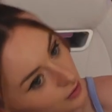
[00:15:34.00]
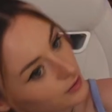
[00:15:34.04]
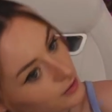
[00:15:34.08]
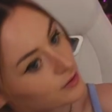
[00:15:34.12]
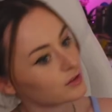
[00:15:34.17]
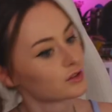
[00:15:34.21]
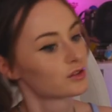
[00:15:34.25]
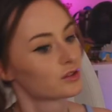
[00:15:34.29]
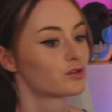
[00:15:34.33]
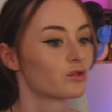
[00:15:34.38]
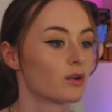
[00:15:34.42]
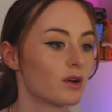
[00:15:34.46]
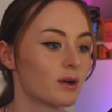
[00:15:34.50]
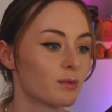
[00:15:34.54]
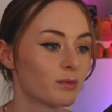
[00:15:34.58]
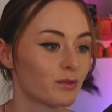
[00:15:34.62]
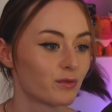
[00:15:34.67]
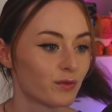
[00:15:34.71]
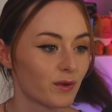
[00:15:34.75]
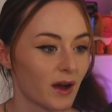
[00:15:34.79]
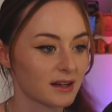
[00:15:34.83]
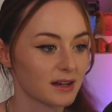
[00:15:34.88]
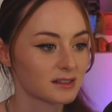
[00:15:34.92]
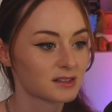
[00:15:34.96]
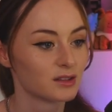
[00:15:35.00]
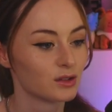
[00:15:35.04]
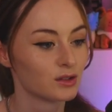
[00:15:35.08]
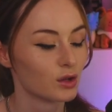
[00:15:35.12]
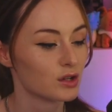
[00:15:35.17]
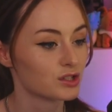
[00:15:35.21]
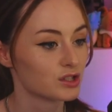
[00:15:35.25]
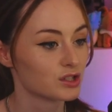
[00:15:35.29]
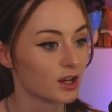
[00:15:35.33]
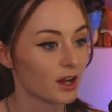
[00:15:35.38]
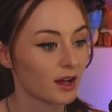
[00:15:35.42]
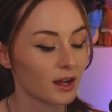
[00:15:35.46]
Destroyed with facts and
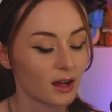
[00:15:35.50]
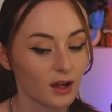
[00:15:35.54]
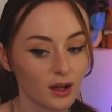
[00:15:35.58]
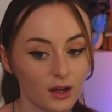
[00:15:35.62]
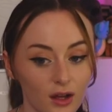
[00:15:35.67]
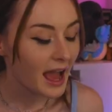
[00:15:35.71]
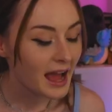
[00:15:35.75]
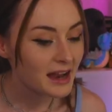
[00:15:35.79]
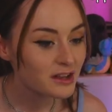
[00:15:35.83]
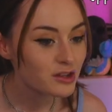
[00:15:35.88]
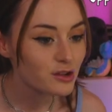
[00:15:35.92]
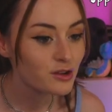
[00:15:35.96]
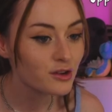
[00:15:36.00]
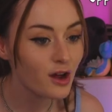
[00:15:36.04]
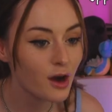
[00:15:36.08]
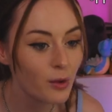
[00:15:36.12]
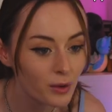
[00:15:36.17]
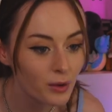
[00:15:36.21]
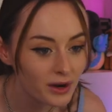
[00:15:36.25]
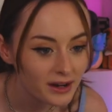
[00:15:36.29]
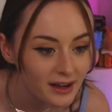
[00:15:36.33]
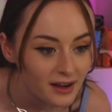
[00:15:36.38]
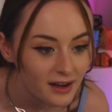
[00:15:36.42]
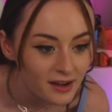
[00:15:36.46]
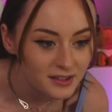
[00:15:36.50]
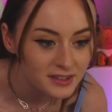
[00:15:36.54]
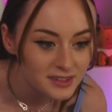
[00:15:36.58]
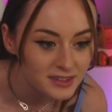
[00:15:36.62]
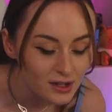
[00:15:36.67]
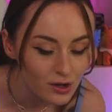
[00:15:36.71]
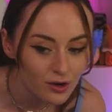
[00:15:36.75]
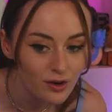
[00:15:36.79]
logic. And you know what else?